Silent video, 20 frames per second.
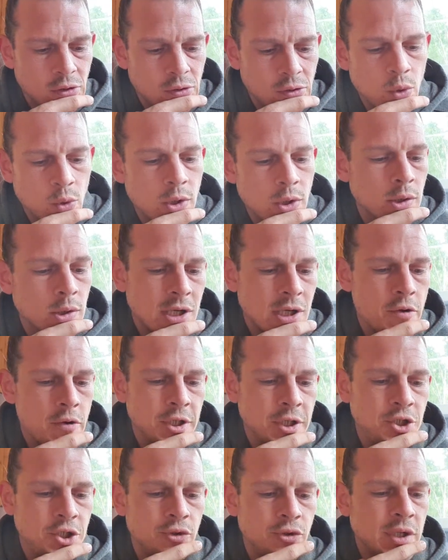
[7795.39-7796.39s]
will
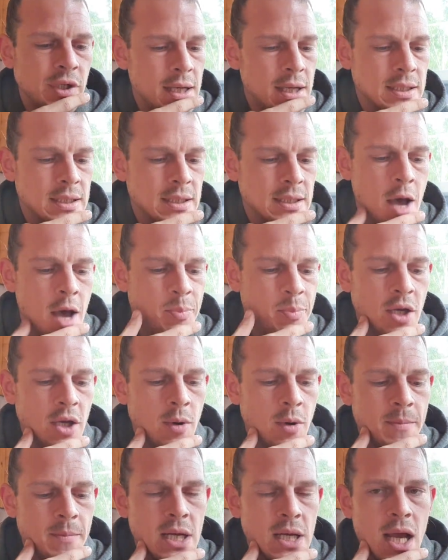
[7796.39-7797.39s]
terrorists use XRP
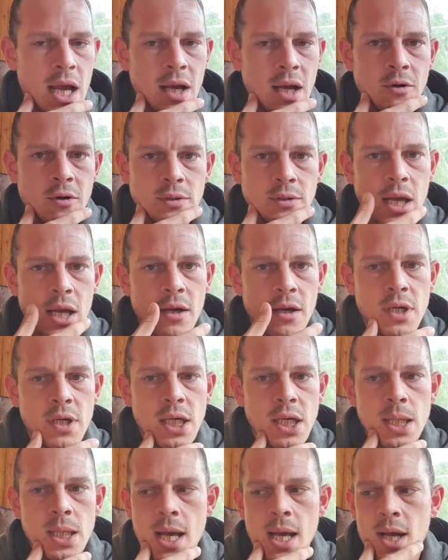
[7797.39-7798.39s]
when Monero's there,
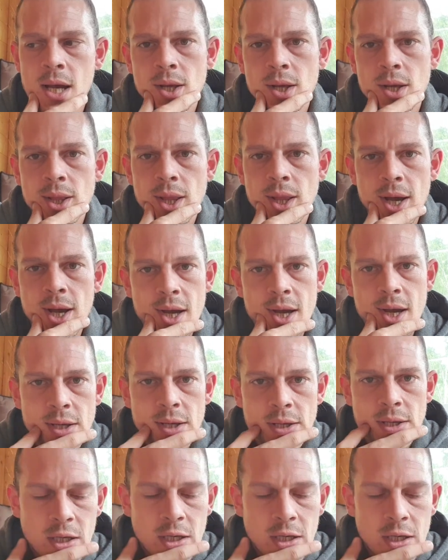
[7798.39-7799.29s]
really? Like,